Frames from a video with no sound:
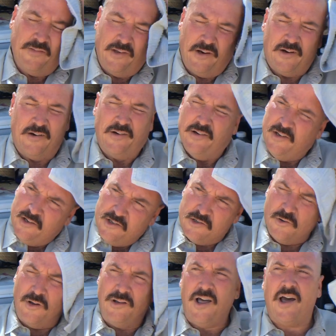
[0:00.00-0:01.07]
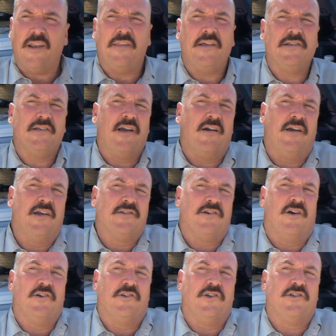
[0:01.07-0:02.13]
there. So a lot of these areas
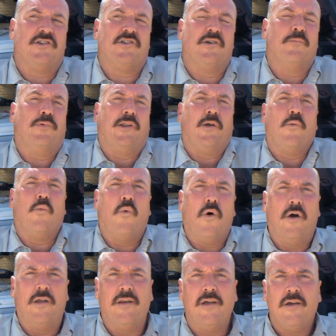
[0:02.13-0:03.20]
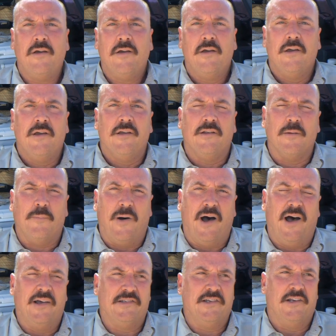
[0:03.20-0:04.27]
aren't just simply one
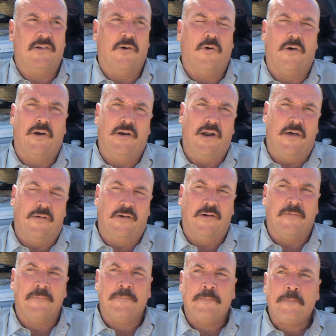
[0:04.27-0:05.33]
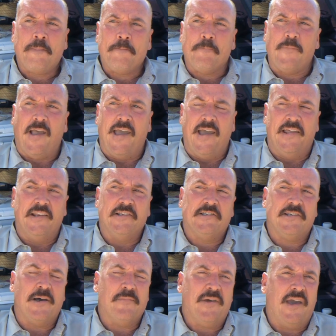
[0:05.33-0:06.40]
deposit or another. And in
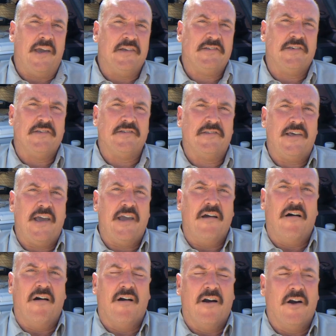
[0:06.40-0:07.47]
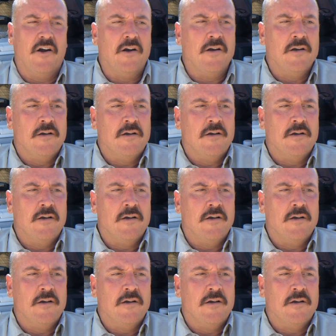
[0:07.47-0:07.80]
some cases they are,